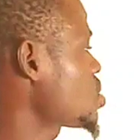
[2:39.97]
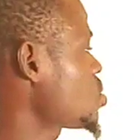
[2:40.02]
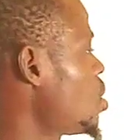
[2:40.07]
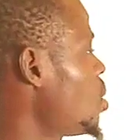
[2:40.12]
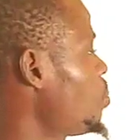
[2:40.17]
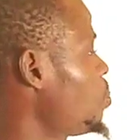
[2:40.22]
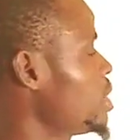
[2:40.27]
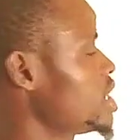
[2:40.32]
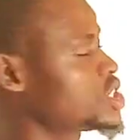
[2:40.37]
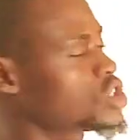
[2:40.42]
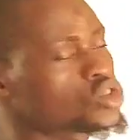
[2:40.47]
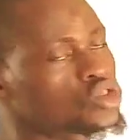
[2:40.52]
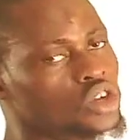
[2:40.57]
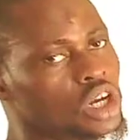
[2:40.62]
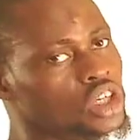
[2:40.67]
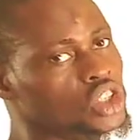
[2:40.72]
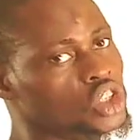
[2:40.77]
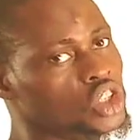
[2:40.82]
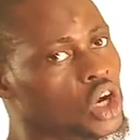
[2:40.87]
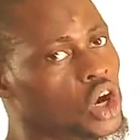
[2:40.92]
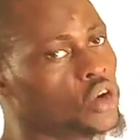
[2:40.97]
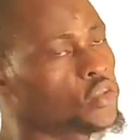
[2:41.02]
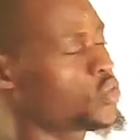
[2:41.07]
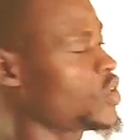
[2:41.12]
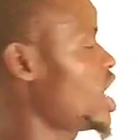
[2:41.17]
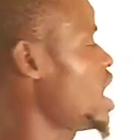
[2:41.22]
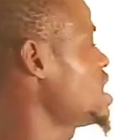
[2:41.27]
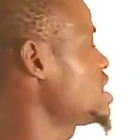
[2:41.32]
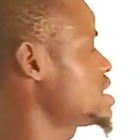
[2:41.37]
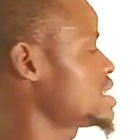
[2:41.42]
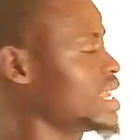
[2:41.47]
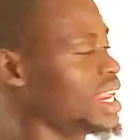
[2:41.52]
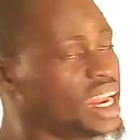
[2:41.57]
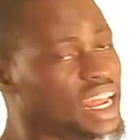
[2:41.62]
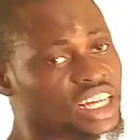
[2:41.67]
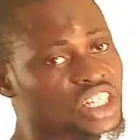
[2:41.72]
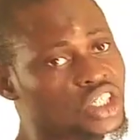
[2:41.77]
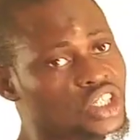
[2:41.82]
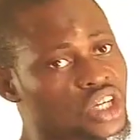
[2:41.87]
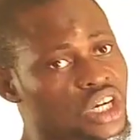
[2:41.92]
a complete structure of 8
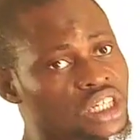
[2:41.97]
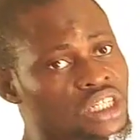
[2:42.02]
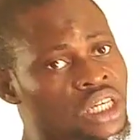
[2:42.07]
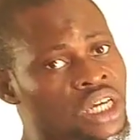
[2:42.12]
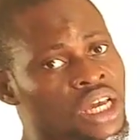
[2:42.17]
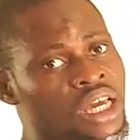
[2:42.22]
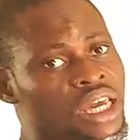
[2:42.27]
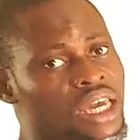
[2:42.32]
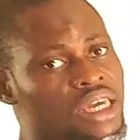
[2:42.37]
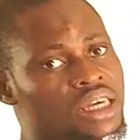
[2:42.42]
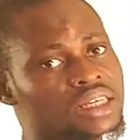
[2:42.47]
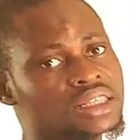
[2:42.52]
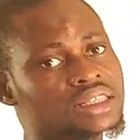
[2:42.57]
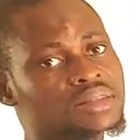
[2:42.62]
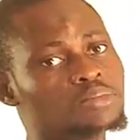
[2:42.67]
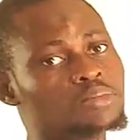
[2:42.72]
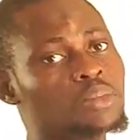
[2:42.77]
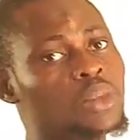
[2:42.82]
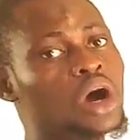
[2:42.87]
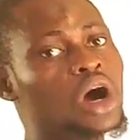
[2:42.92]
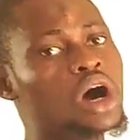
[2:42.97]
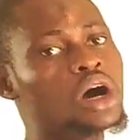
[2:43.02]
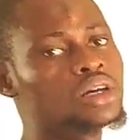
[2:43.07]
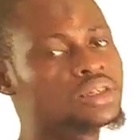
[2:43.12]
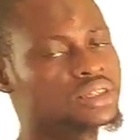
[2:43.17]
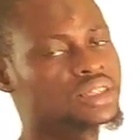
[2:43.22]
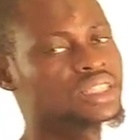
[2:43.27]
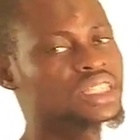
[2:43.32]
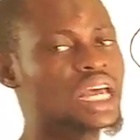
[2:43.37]
electrons is more